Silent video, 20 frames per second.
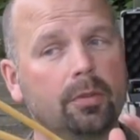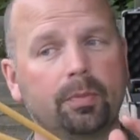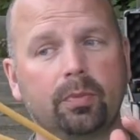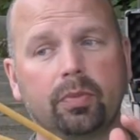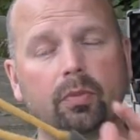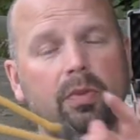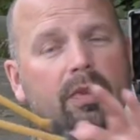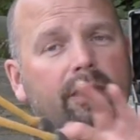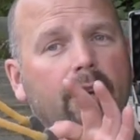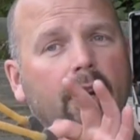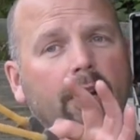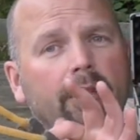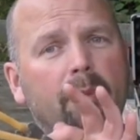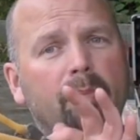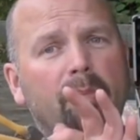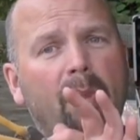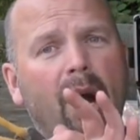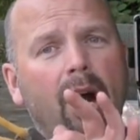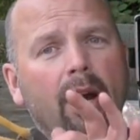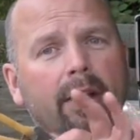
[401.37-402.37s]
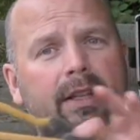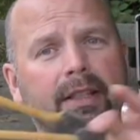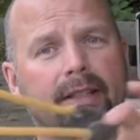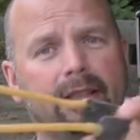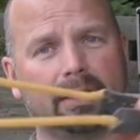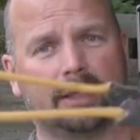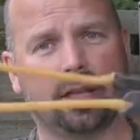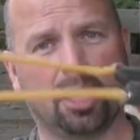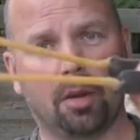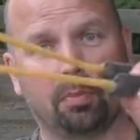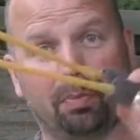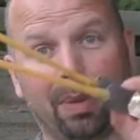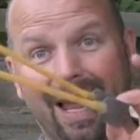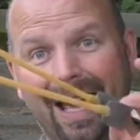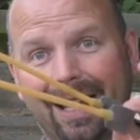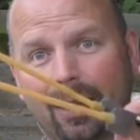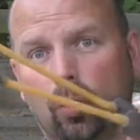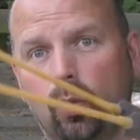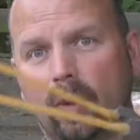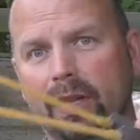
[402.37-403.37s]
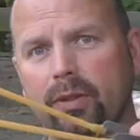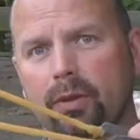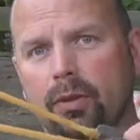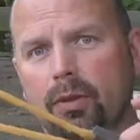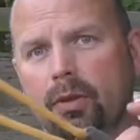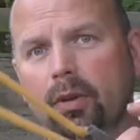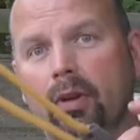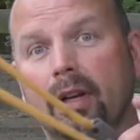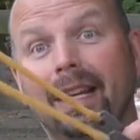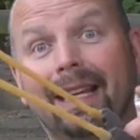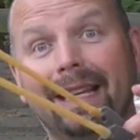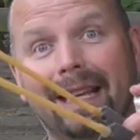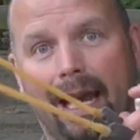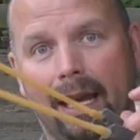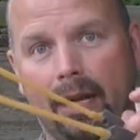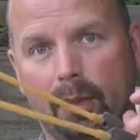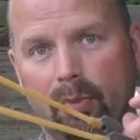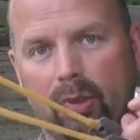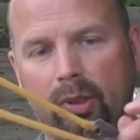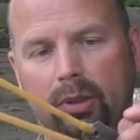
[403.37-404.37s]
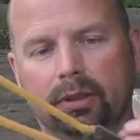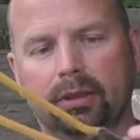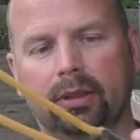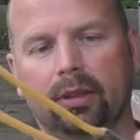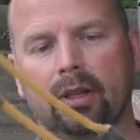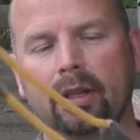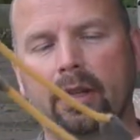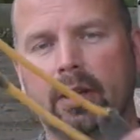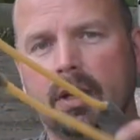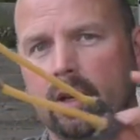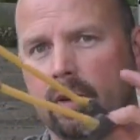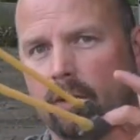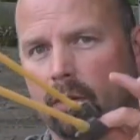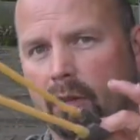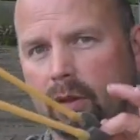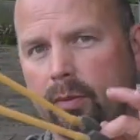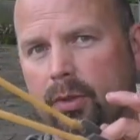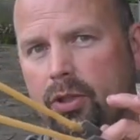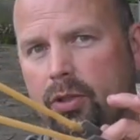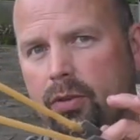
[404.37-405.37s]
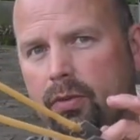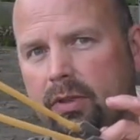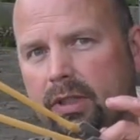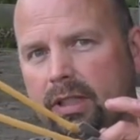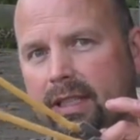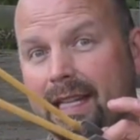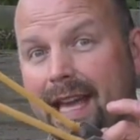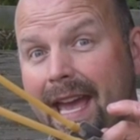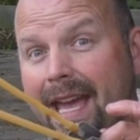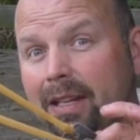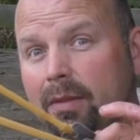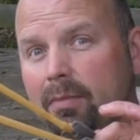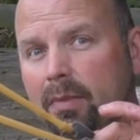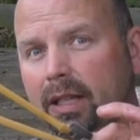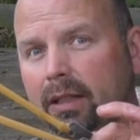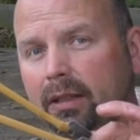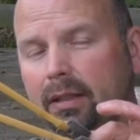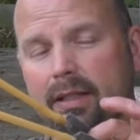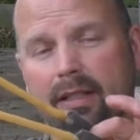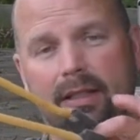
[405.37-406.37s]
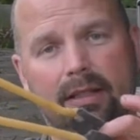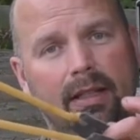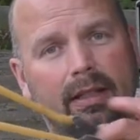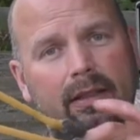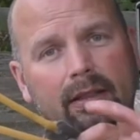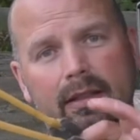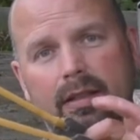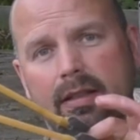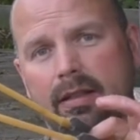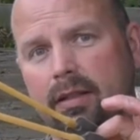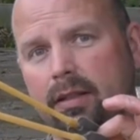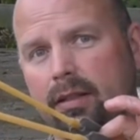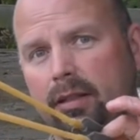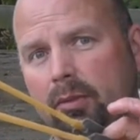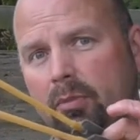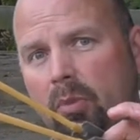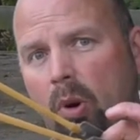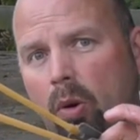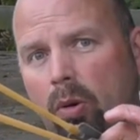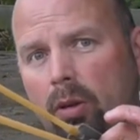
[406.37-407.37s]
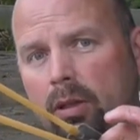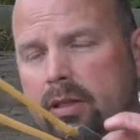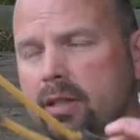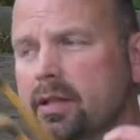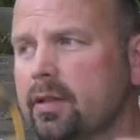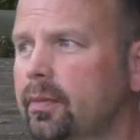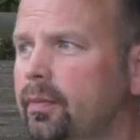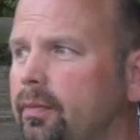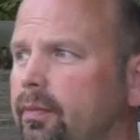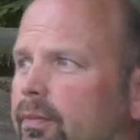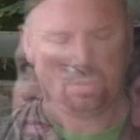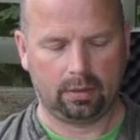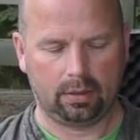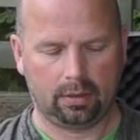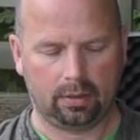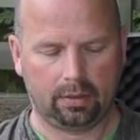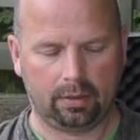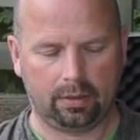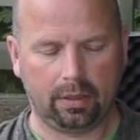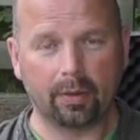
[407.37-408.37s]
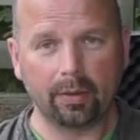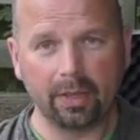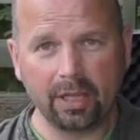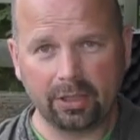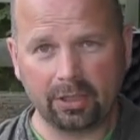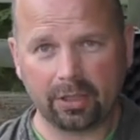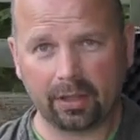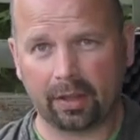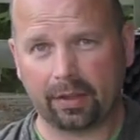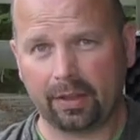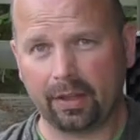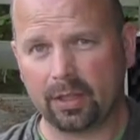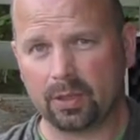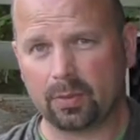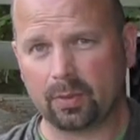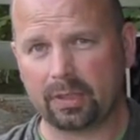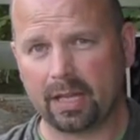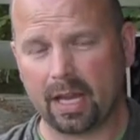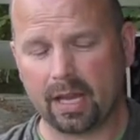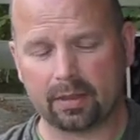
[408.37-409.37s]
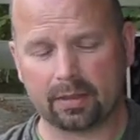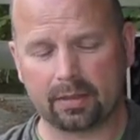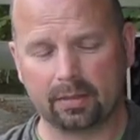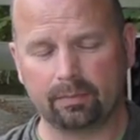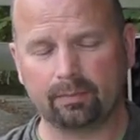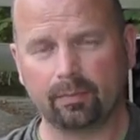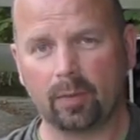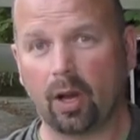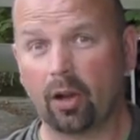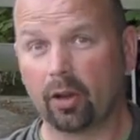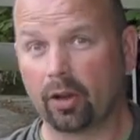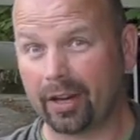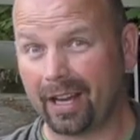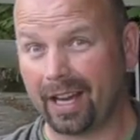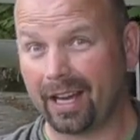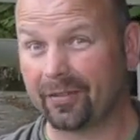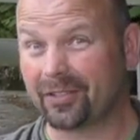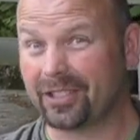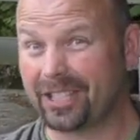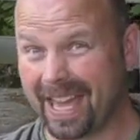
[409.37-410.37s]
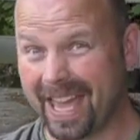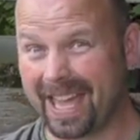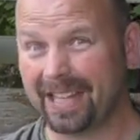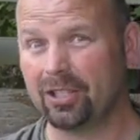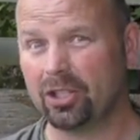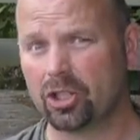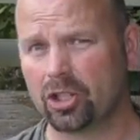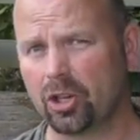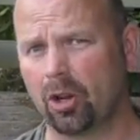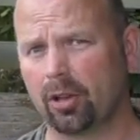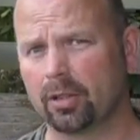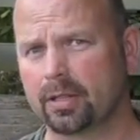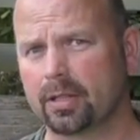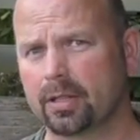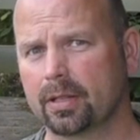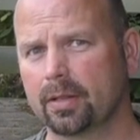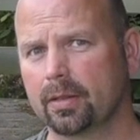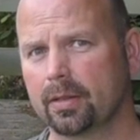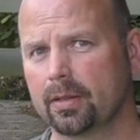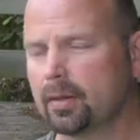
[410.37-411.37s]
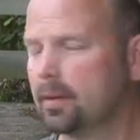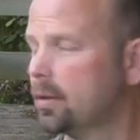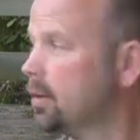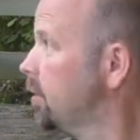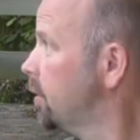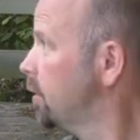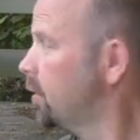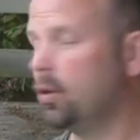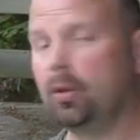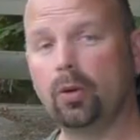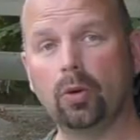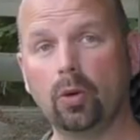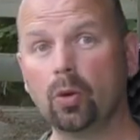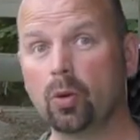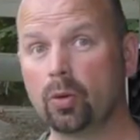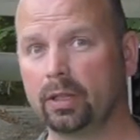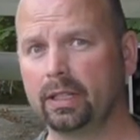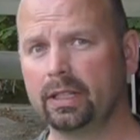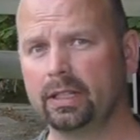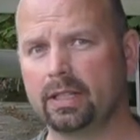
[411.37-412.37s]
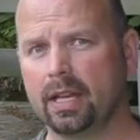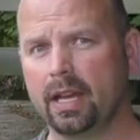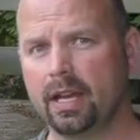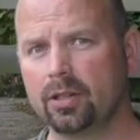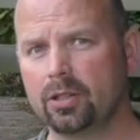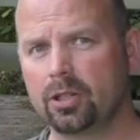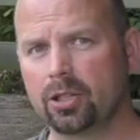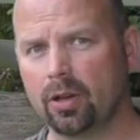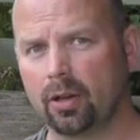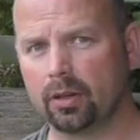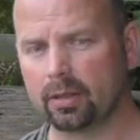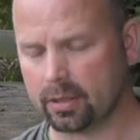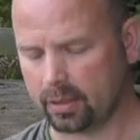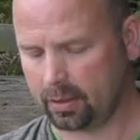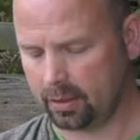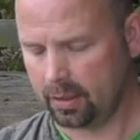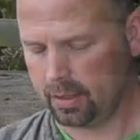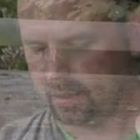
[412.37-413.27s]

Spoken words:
up we've got the Barnett Black Widow catapult. We're going to be shooting 10 mil stainless steel balls. Now each of the things we're testing are going to have 10 shots. Only 10 shots.